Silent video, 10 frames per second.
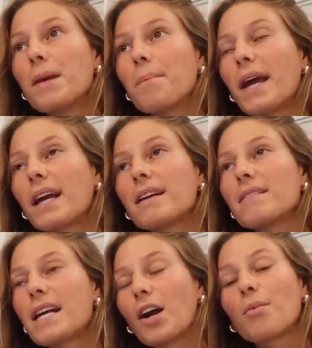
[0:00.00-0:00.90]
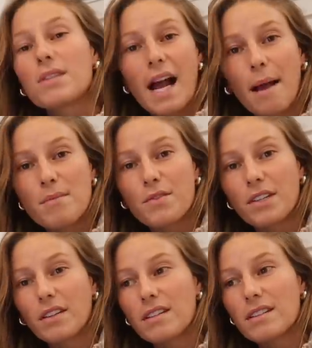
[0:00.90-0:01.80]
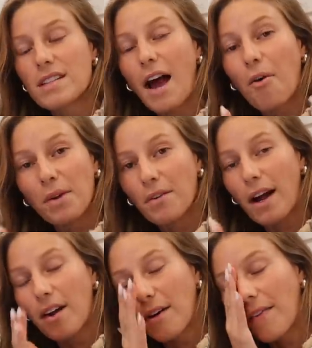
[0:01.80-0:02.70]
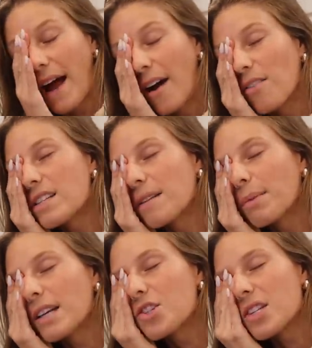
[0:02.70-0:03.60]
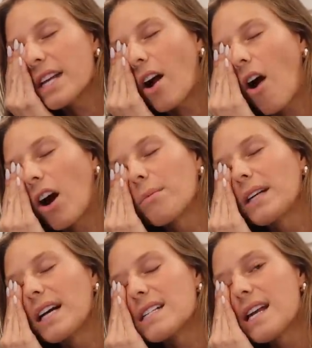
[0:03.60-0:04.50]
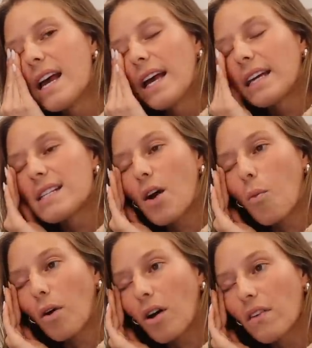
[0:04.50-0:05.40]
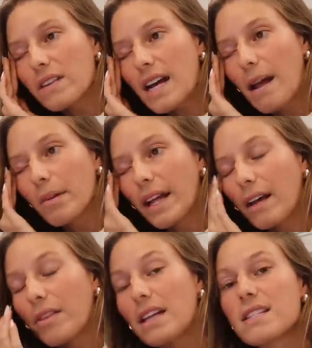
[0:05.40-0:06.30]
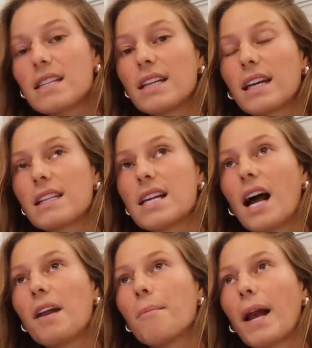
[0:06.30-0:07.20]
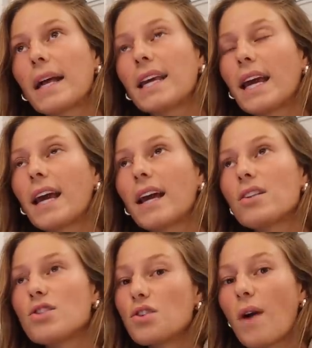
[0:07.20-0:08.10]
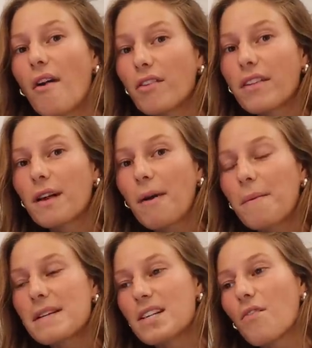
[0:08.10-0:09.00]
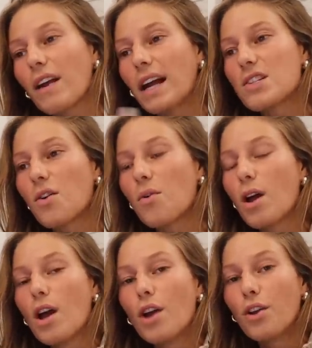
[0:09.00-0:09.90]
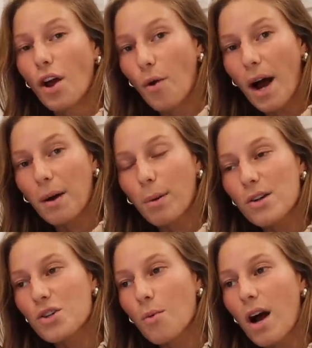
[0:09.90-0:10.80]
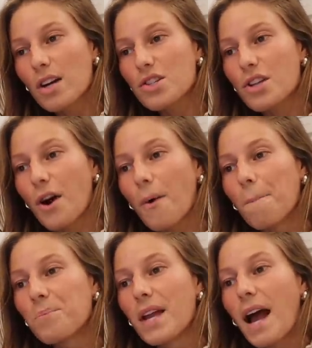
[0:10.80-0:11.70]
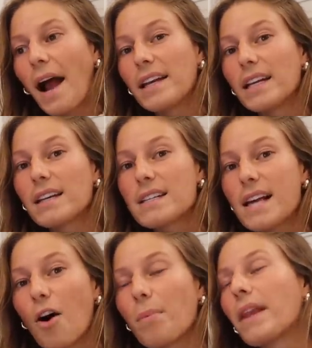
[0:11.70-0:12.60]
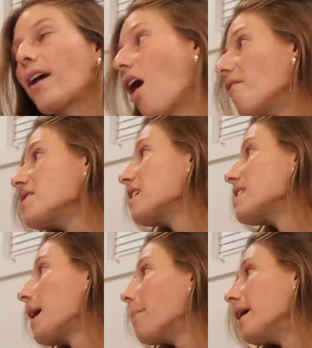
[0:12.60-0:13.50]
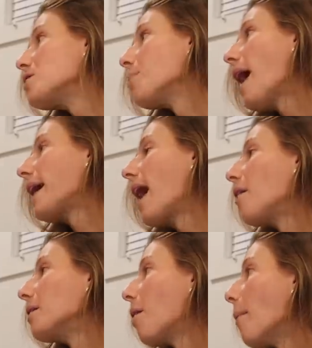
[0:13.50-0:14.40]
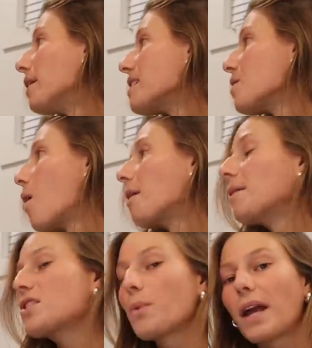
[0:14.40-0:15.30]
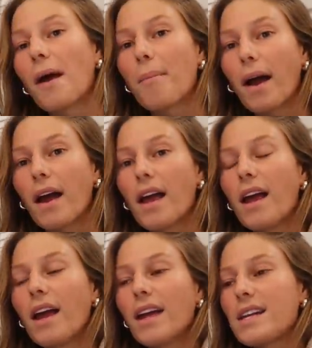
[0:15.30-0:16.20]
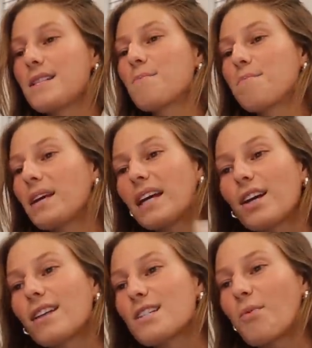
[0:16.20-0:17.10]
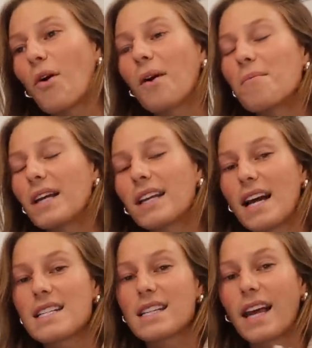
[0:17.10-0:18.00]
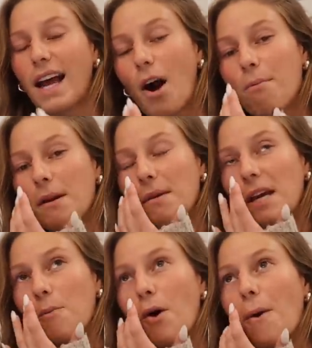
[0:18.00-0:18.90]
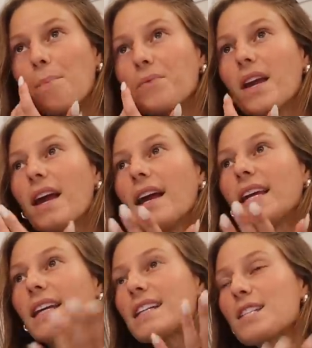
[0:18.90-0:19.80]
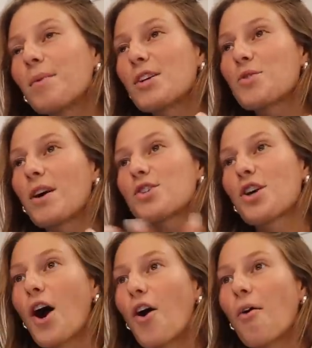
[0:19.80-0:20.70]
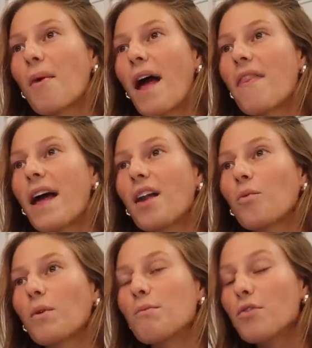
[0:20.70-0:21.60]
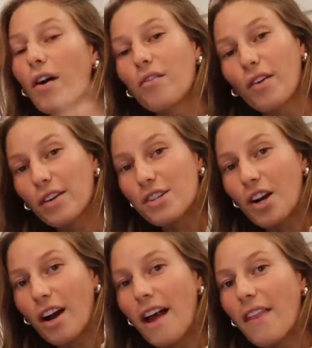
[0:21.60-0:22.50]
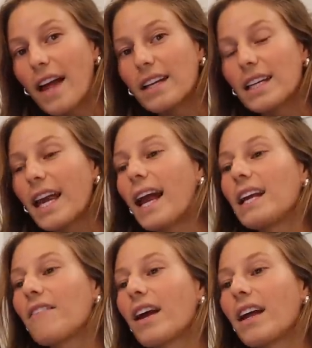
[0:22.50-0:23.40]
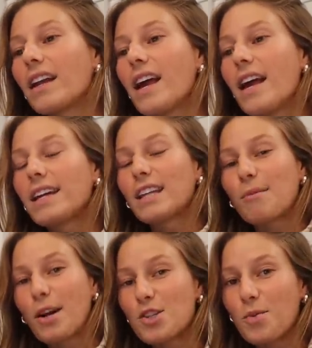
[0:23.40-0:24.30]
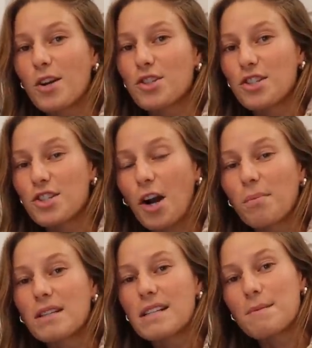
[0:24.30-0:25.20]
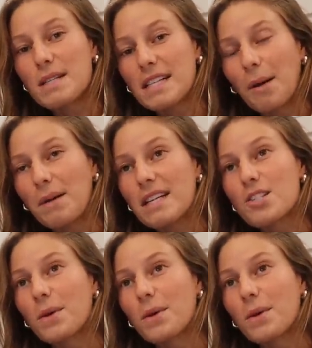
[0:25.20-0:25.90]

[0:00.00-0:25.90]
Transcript: pick terrible times for Dylan to help me around the house, but it's just like hard because he's at work all the time and like things need to get done, but I can't do everything by myself. Like I don't know how to pressure wash, so I needed his help and like obviously it's like pitch black out and he probably doesn't want to be doing it, but he's being a good sport and being nice and like helping me. Well, he gets the pressure washer home, and then we move all the furniture, and then he can't even get the pressure washer to start because it's missing a piece.